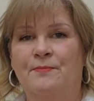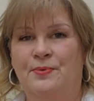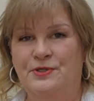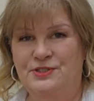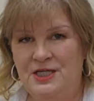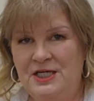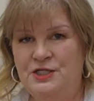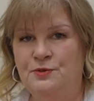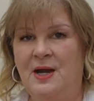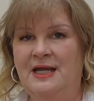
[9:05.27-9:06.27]

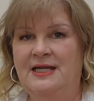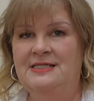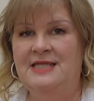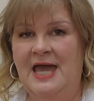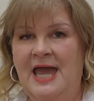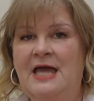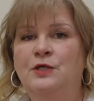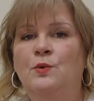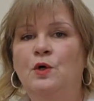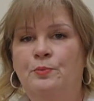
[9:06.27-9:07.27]
Percentage rate is the
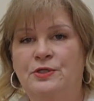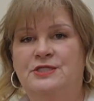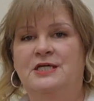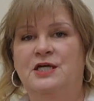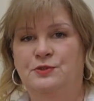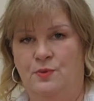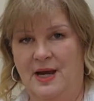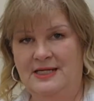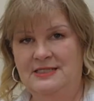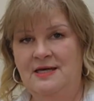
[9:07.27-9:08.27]
annual percentage
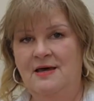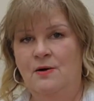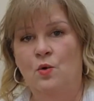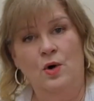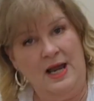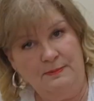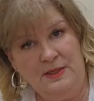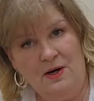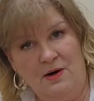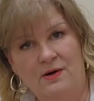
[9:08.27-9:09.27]
rate, or
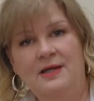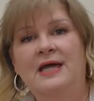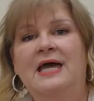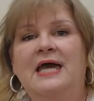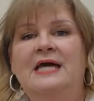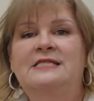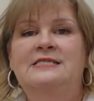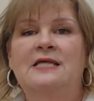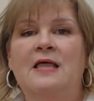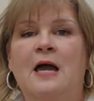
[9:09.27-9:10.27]
APR.
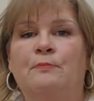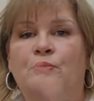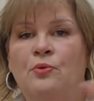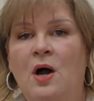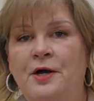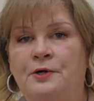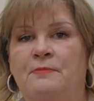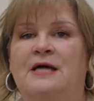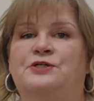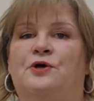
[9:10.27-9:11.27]
It's a broader
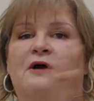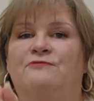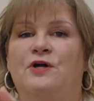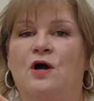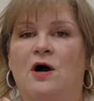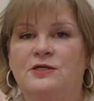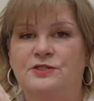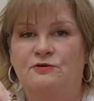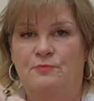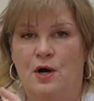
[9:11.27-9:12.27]
measure of the
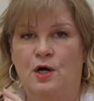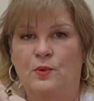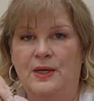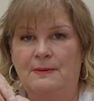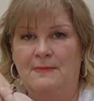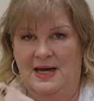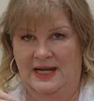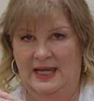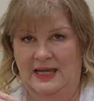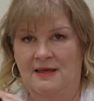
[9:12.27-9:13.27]
cost of borrowing
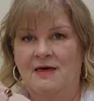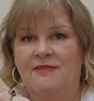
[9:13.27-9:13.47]
money